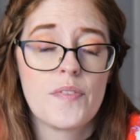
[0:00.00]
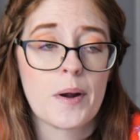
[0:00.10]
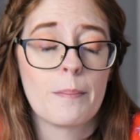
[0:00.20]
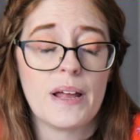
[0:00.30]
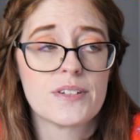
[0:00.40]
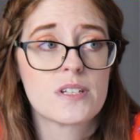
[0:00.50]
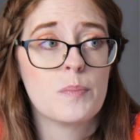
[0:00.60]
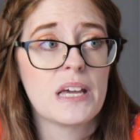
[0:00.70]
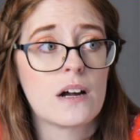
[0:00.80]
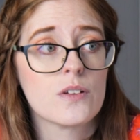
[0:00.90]
They're meant to
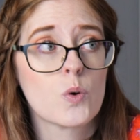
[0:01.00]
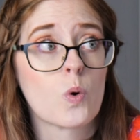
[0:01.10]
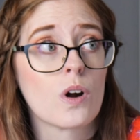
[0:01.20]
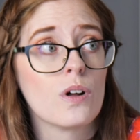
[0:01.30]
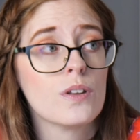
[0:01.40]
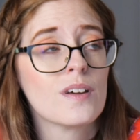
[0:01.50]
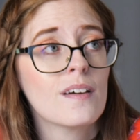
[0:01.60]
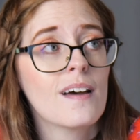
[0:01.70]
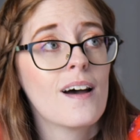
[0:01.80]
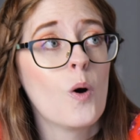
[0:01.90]
be out in the world
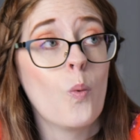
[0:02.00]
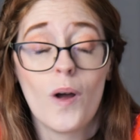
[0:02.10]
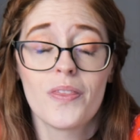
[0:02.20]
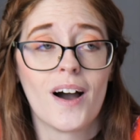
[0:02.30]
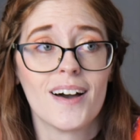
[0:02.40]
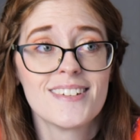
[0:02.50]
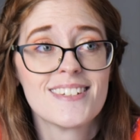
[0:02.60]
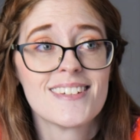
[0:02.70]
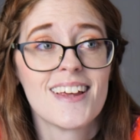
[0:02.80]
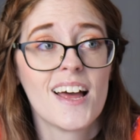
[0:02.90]
with
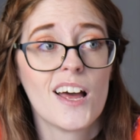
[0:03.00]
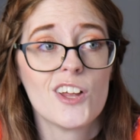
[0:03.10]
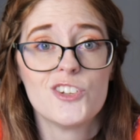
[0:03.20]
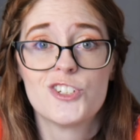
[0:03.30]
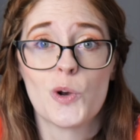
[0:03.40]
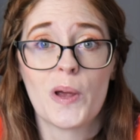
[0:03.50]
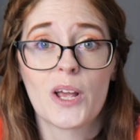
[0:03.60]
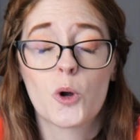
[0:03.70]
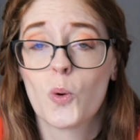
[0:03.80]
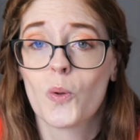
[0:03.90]
us,
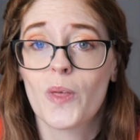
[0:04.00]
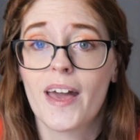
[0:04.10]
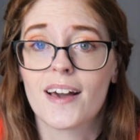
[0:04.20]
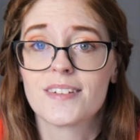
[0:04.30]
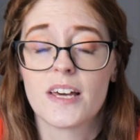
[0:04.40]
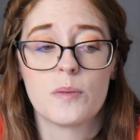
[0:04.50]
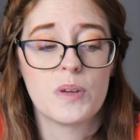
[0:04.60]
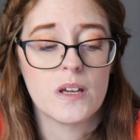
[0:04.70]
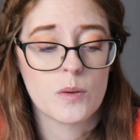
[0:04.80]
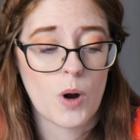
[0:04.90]
doing cool things and
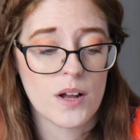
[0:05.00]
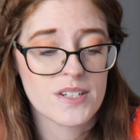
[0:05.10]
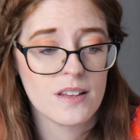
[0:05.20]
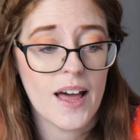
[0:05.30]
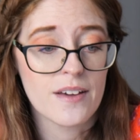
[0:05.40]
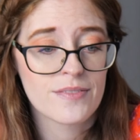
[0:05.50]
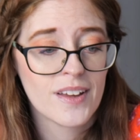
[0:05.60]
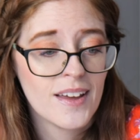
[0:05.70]
being brought to life.